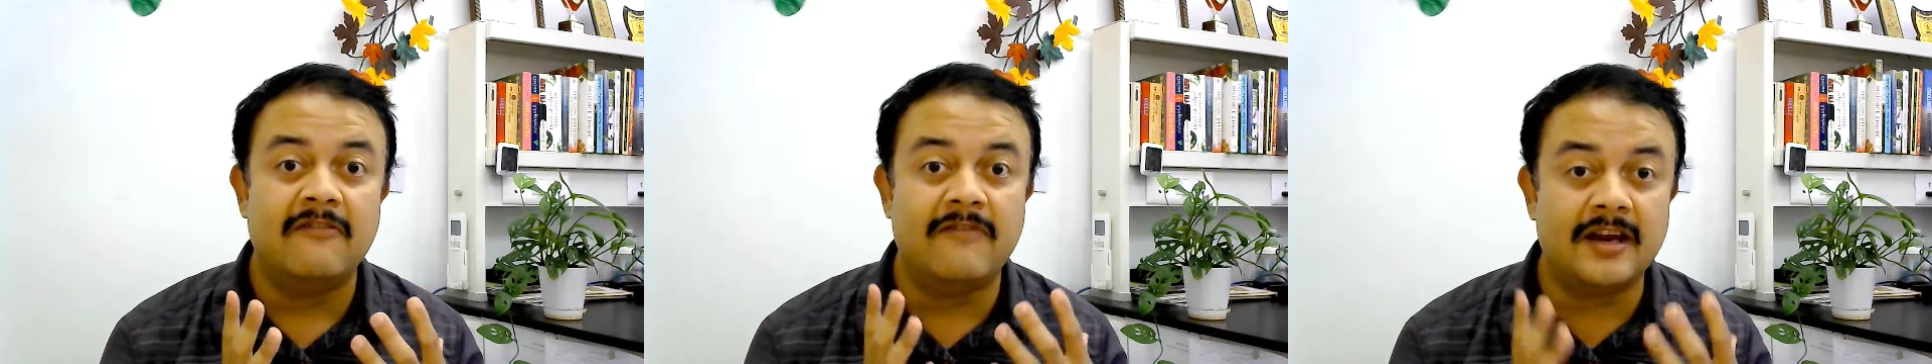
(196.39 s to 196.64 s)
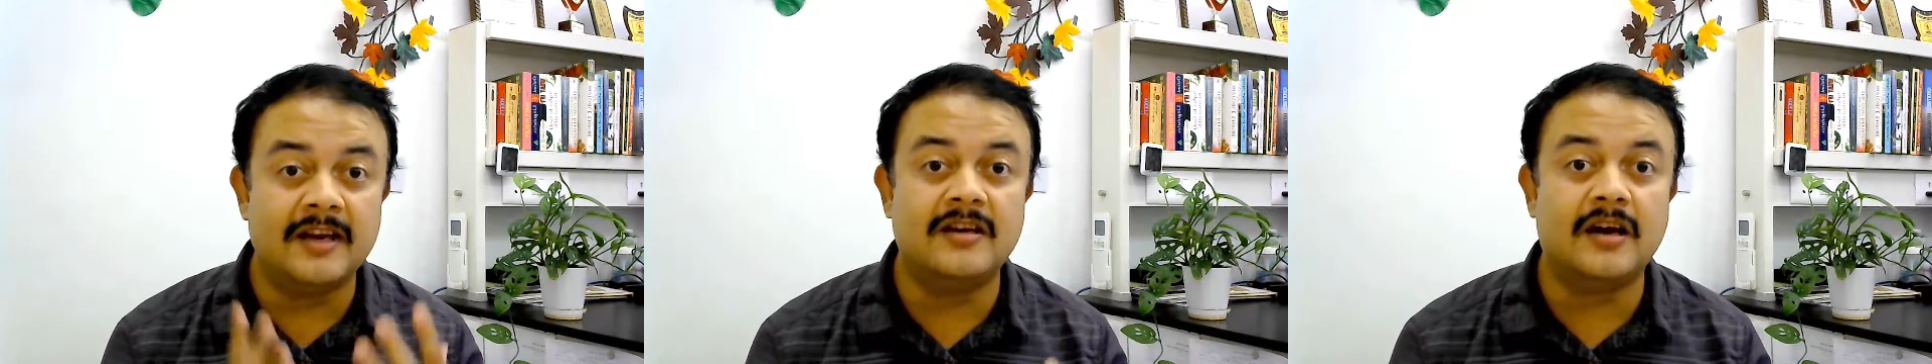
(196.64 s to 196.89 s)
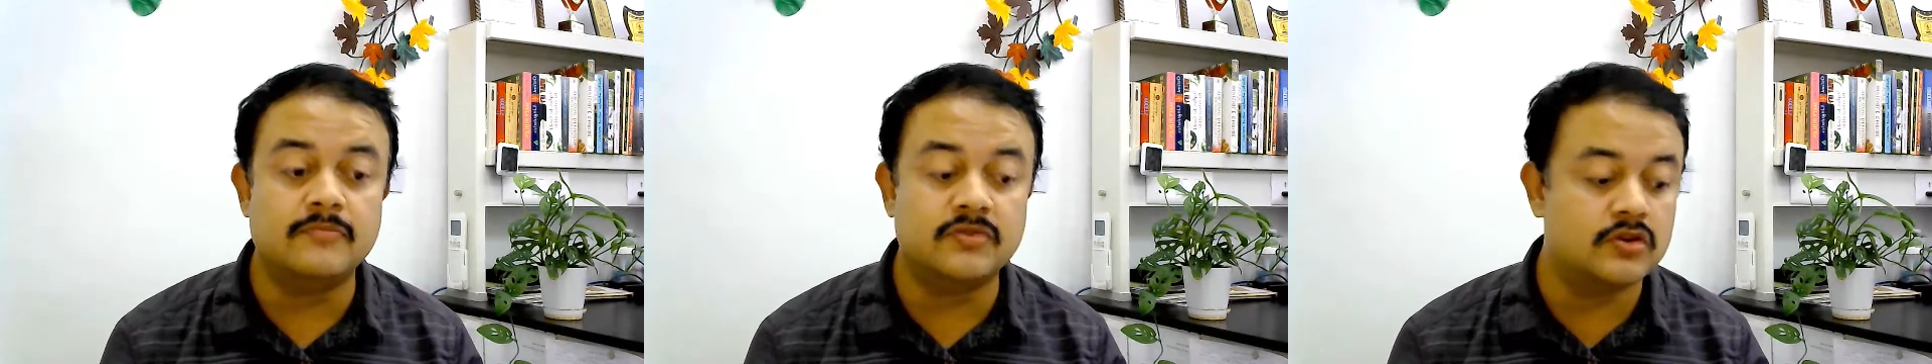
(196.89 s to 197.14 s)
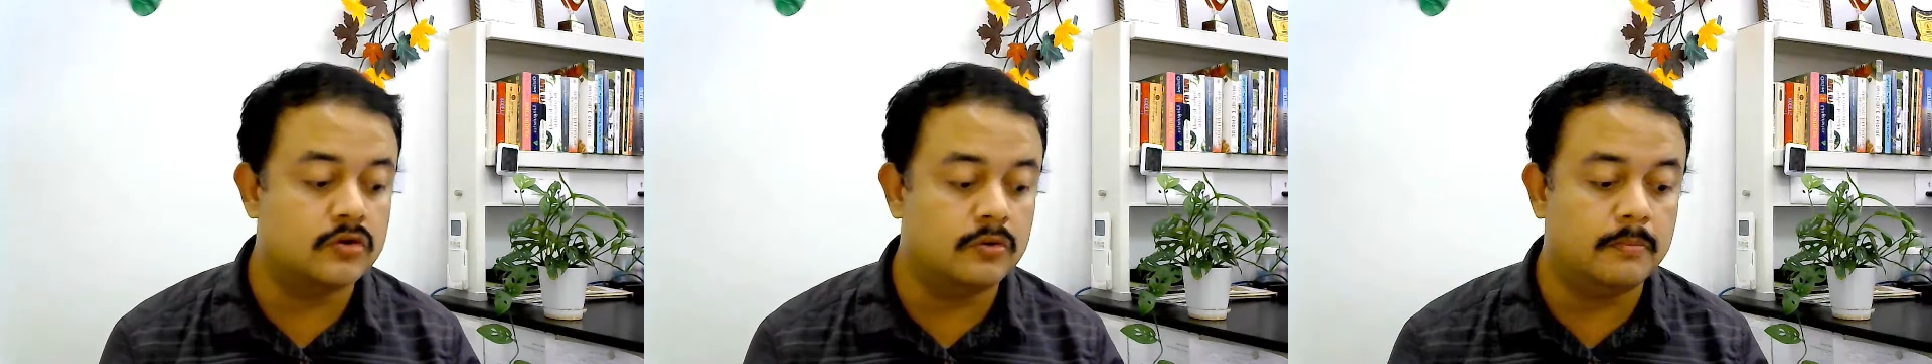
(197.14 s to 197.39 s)
when it
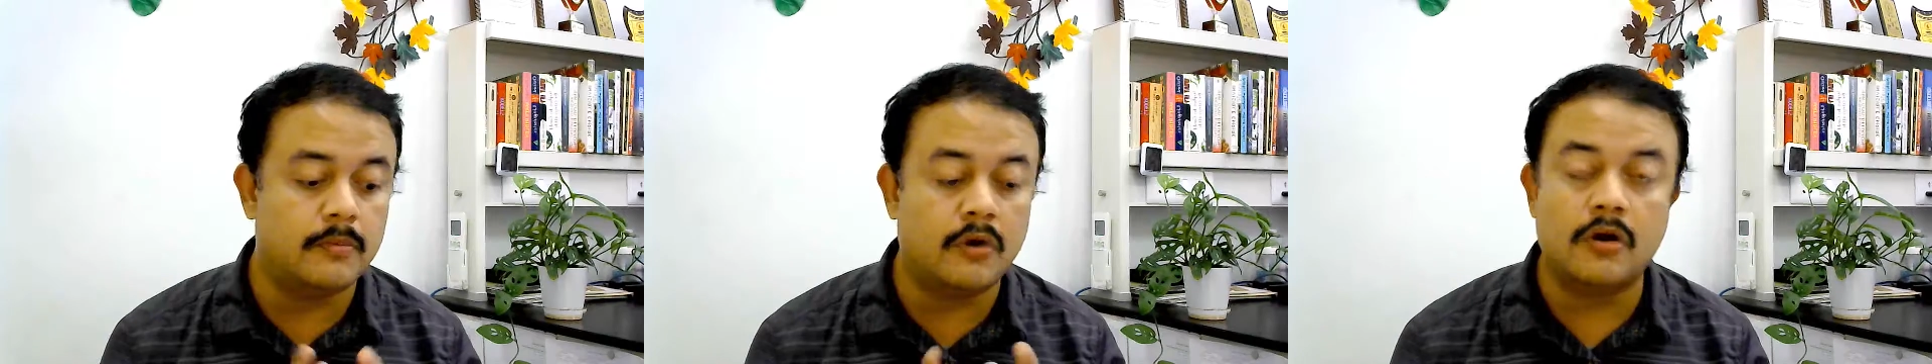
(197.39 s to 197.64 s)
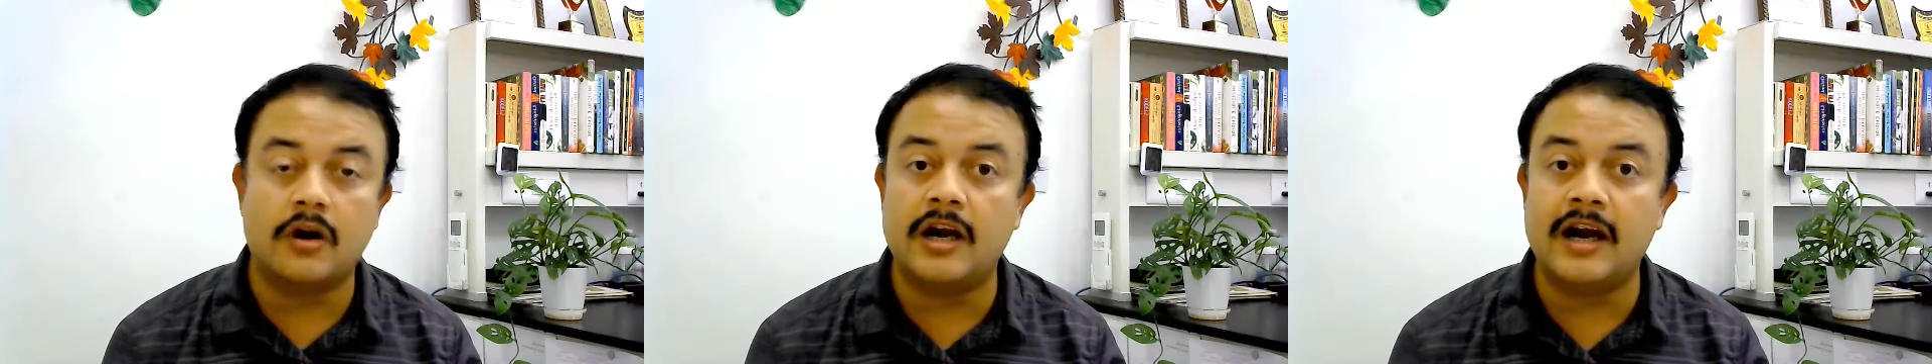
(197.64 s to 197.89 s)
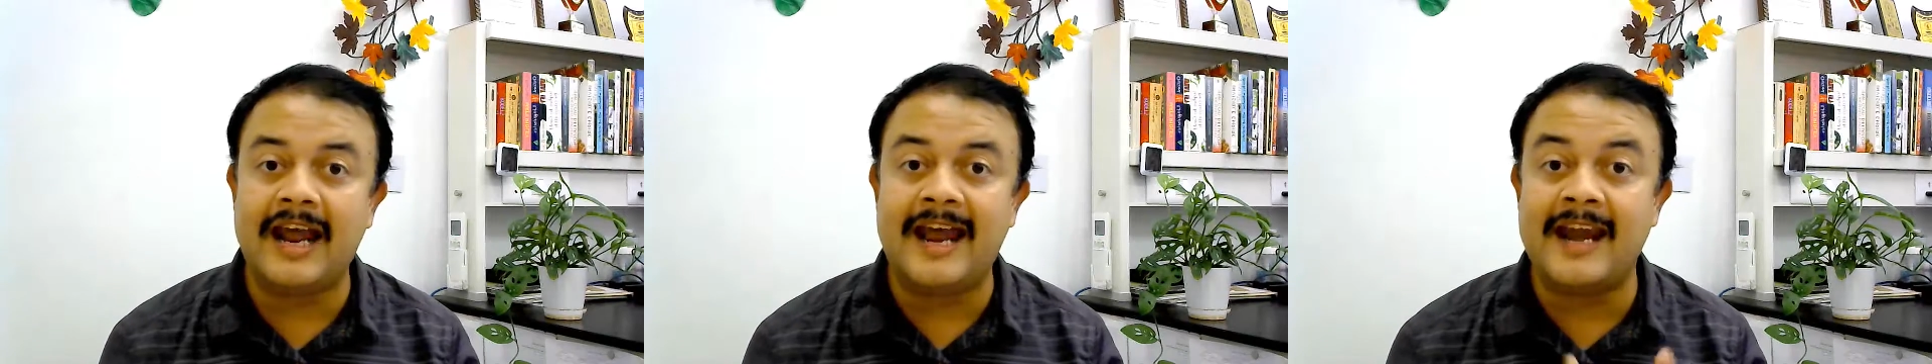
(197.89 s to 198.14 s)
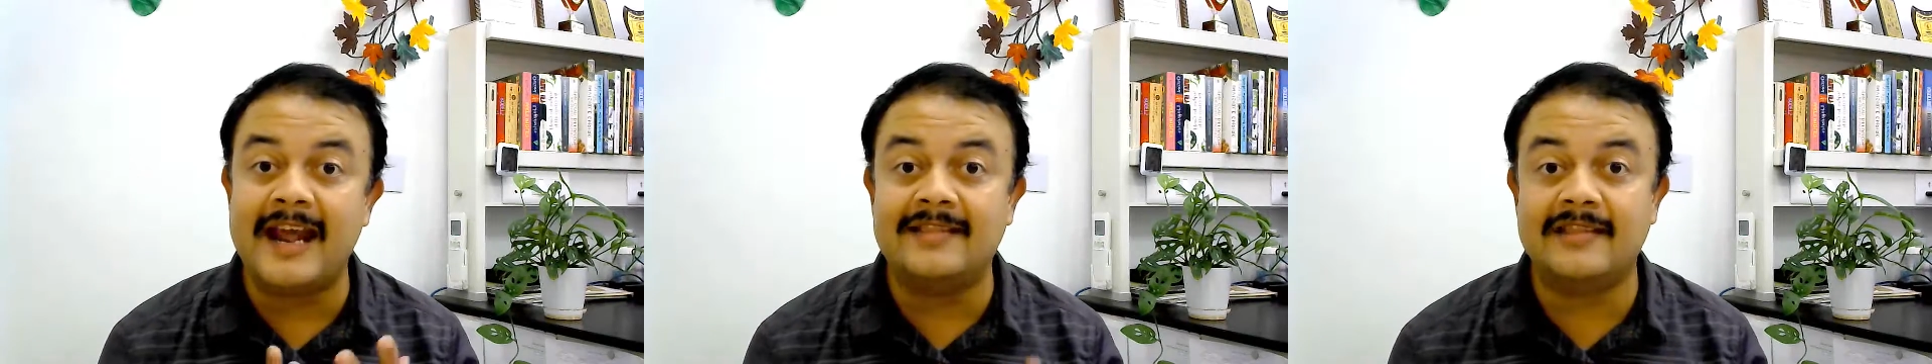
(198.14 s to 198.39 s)
comes to moral
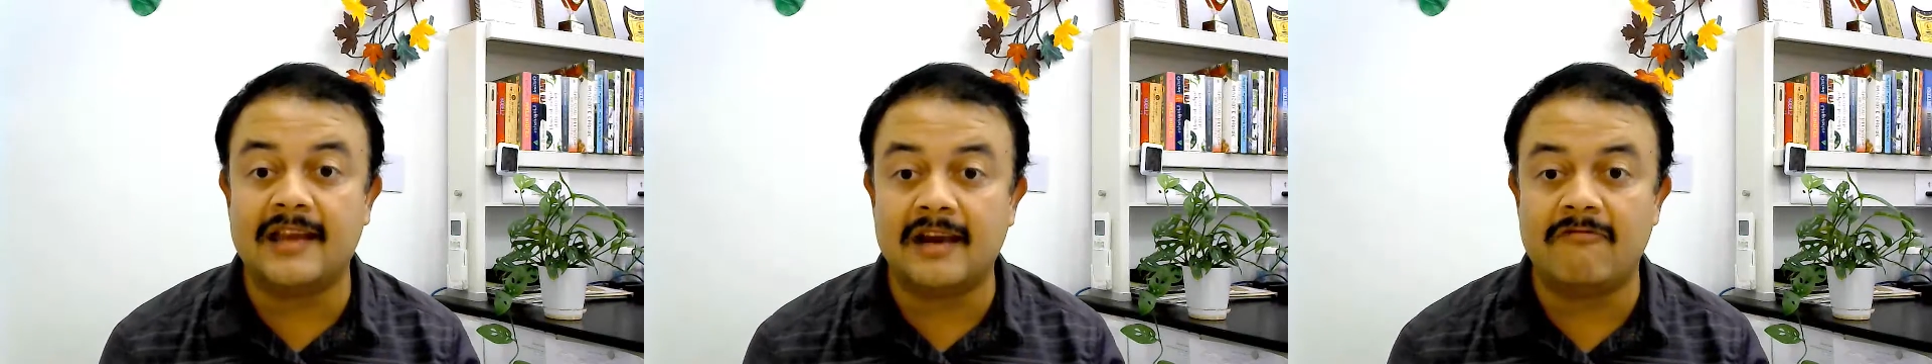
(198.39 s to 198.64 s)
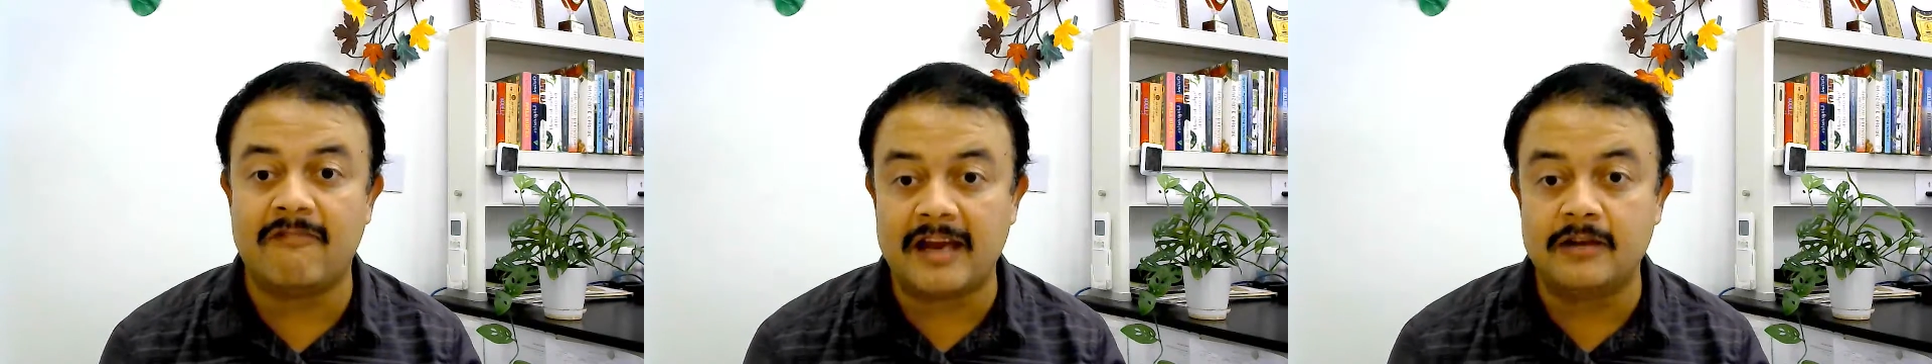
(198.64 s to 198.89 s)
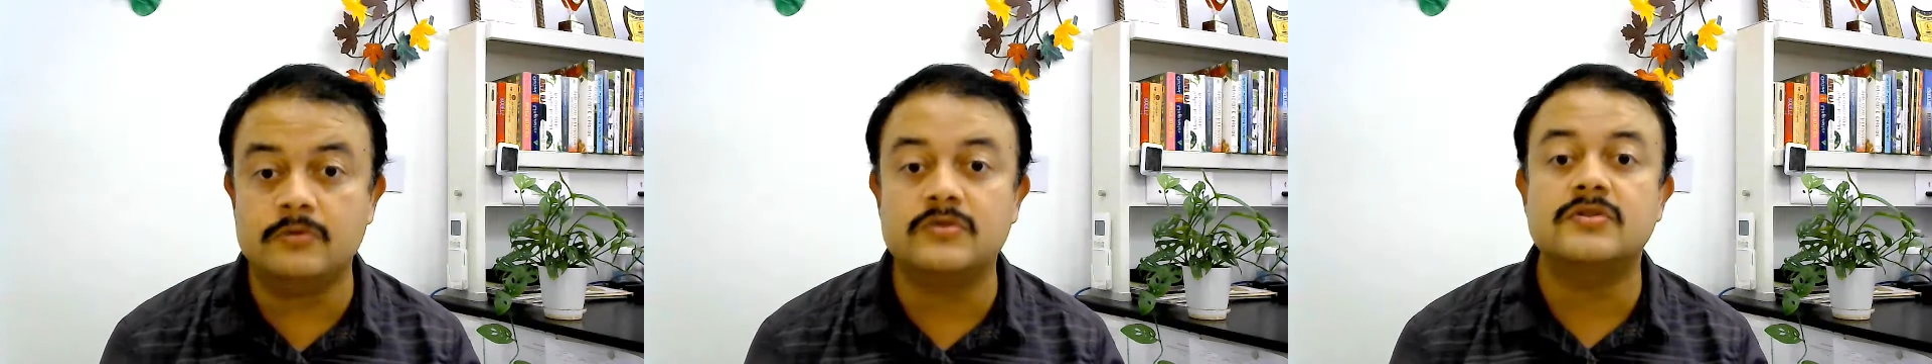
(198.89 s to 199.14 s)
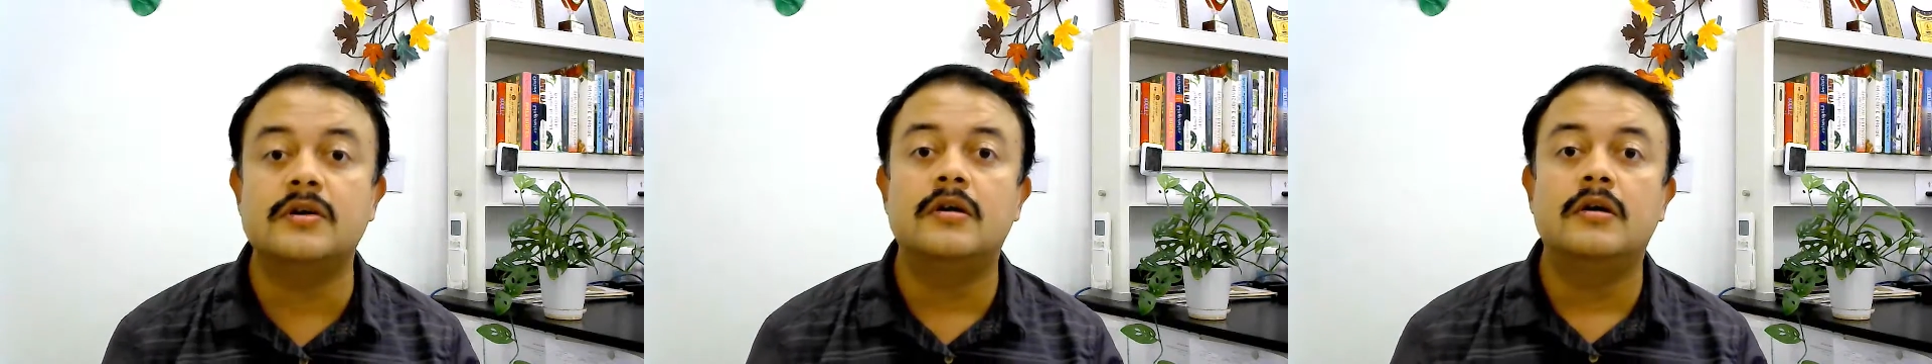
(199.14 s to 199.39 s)
and ethical
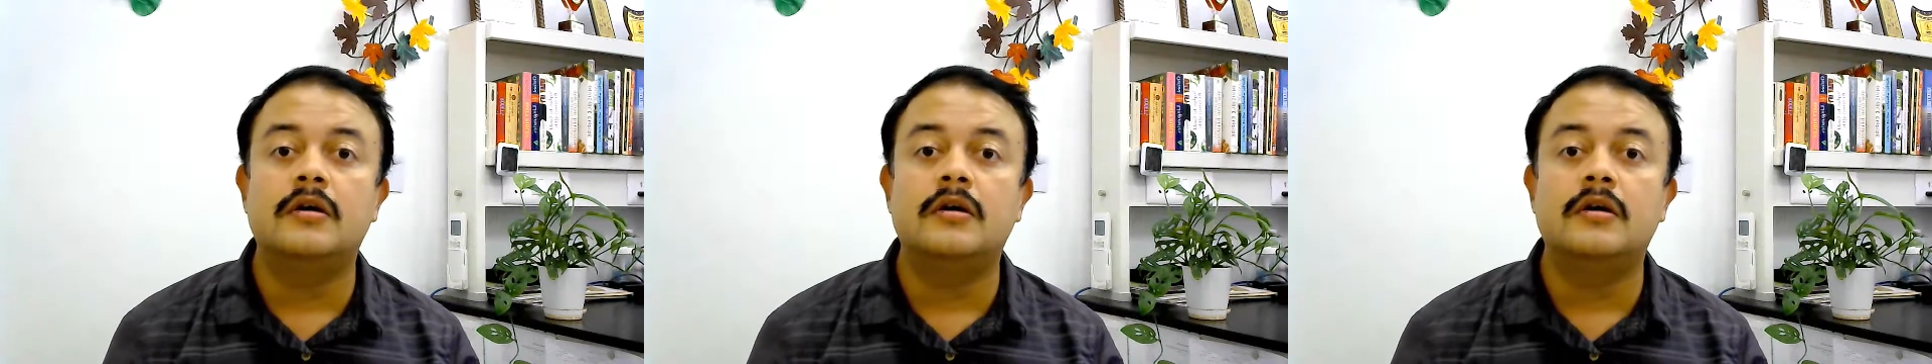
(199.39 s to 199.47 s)
values.